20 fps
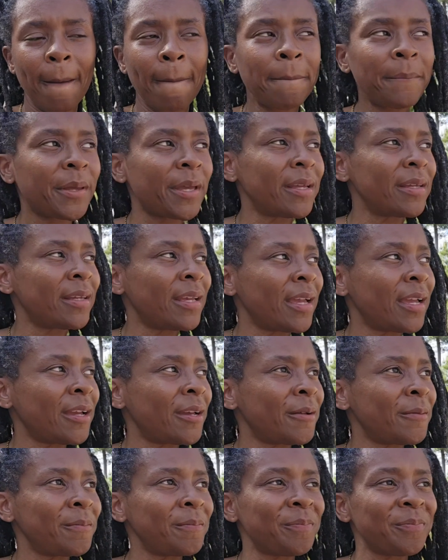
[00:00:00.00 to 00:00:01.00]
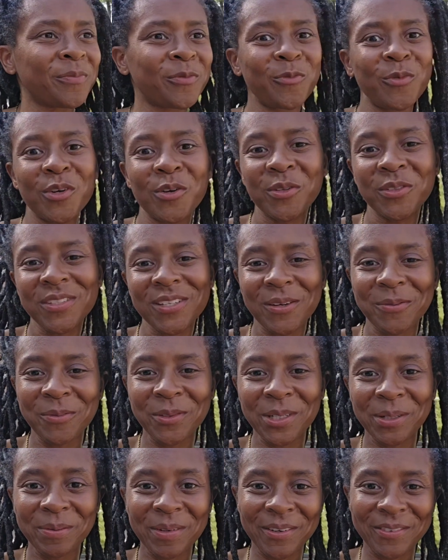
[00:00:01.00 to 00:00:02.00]
But yeah, we're going to talk
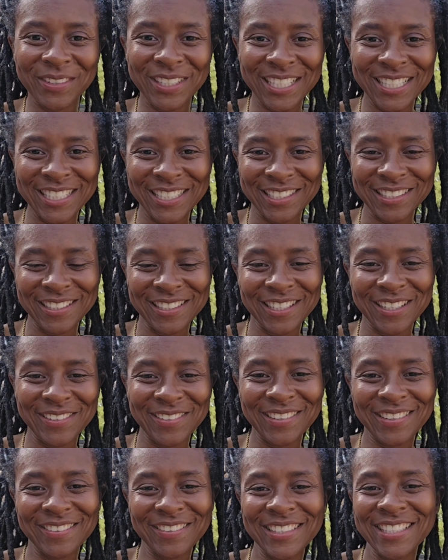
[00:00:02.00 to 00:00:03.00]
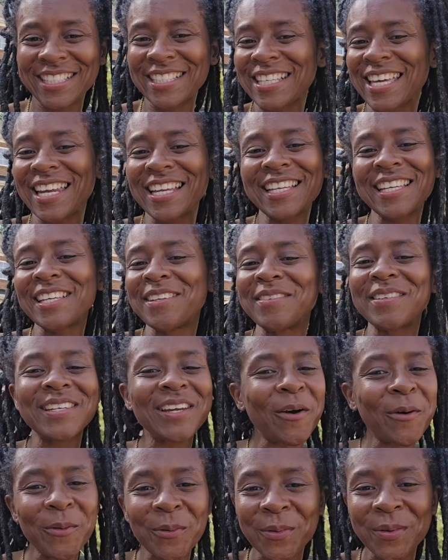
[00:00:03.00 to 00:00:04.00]
more about relationships. We just got to keep
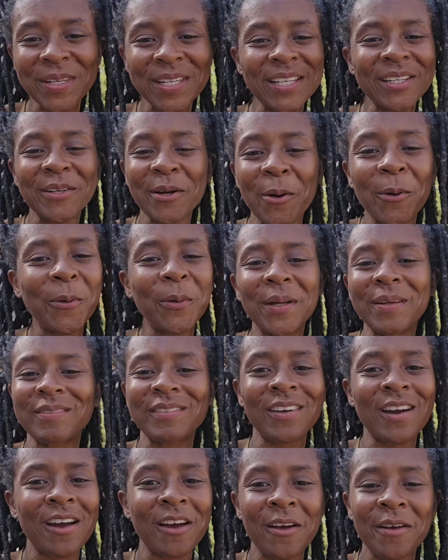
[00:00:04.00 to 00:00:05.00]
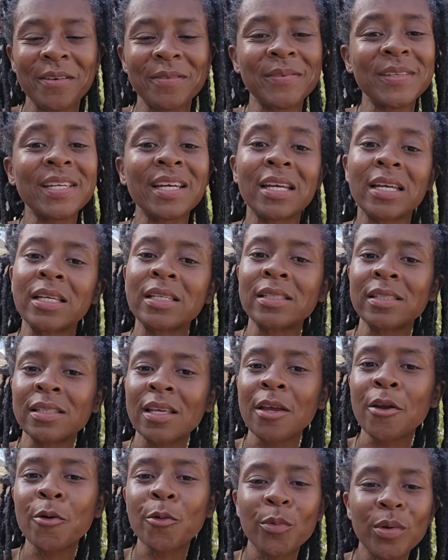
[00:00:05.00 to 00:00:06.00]
going and going, Rob, because
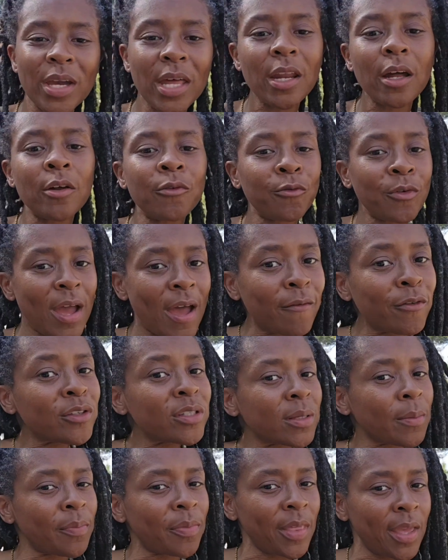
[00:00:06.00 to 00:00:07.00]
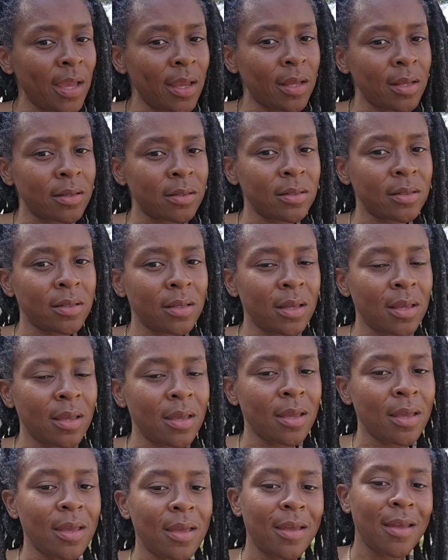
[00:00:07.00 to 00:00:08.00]
we got to unravel some things.
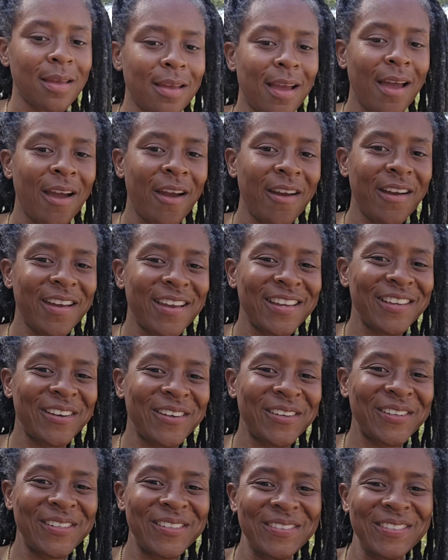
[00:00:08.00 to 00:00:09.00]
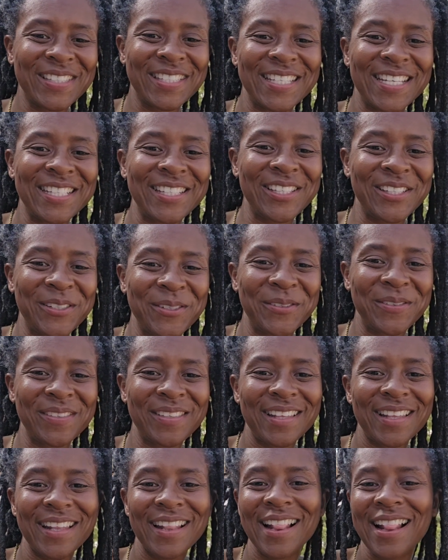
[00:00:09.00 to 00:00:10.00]
All right, y'all. Stay
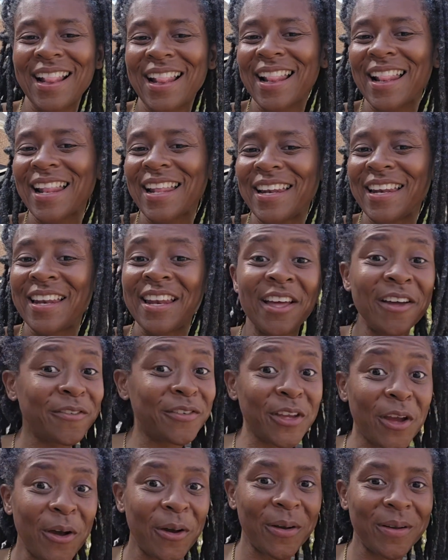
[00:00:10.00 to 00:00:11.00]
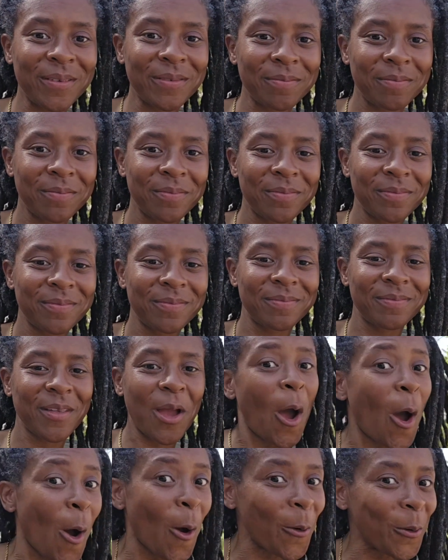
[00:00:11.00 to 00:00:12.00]
tuned. Love y'all.
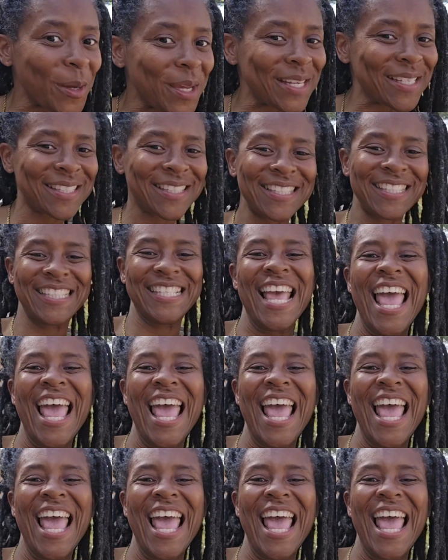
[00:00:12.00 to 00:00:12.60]
Always.